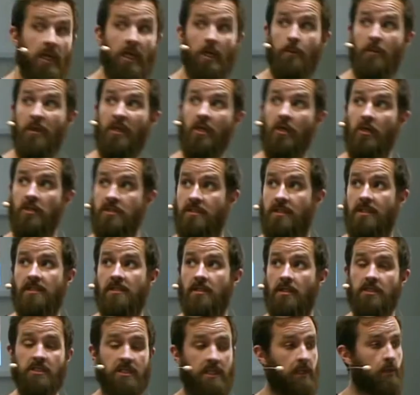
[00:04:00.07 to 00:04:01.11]
And because these
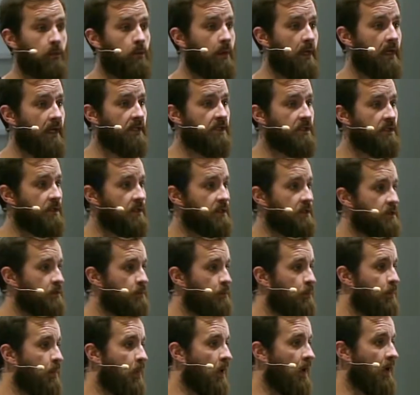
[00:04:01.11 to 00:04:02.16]
are chain reactions,
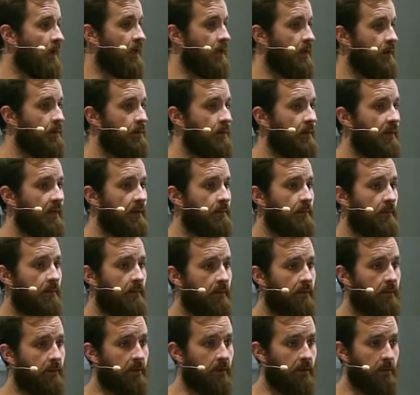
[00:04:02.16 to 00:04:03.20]
by
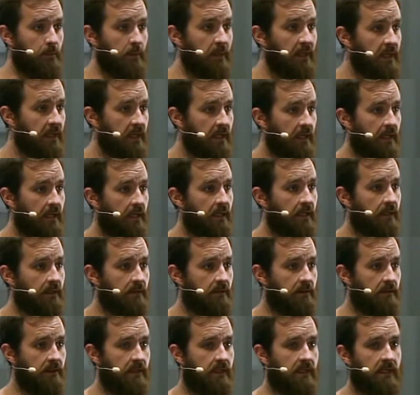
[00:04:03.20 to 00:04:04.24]

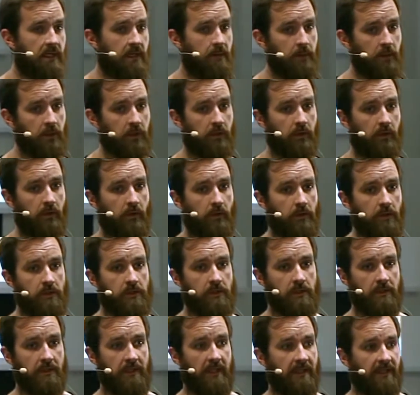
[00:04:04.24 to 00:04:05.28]
mediating the
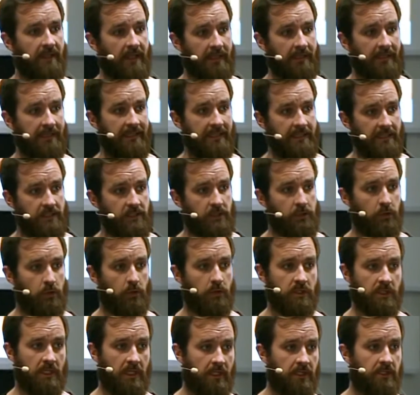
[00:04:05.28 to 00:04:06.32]
chemicals, then that leads to a
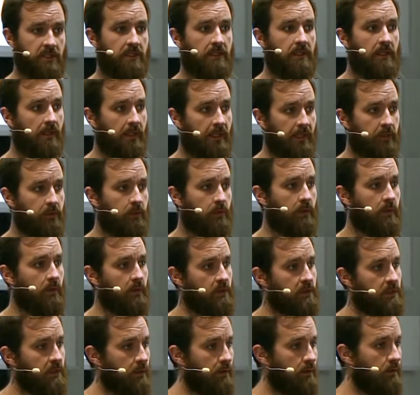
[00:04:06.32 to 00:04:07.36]
change in the electrical
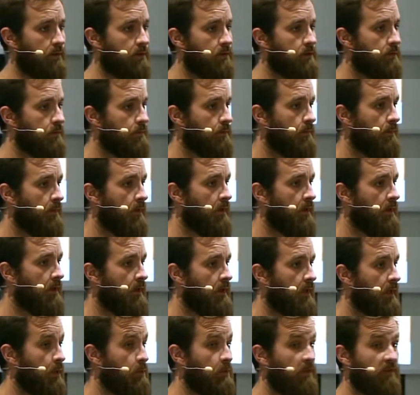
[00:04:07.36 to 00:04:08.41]
signals.
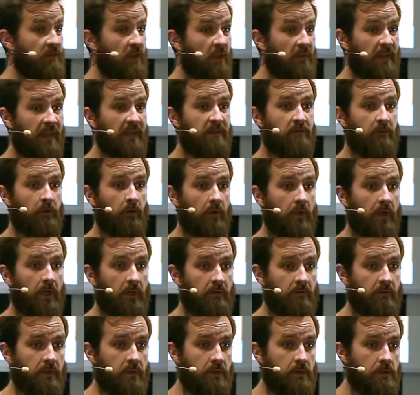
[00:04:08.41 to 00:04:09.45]
And we've done that for a lot
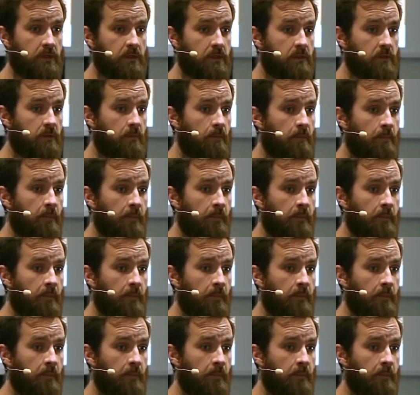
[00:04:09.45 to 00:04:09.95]
of years.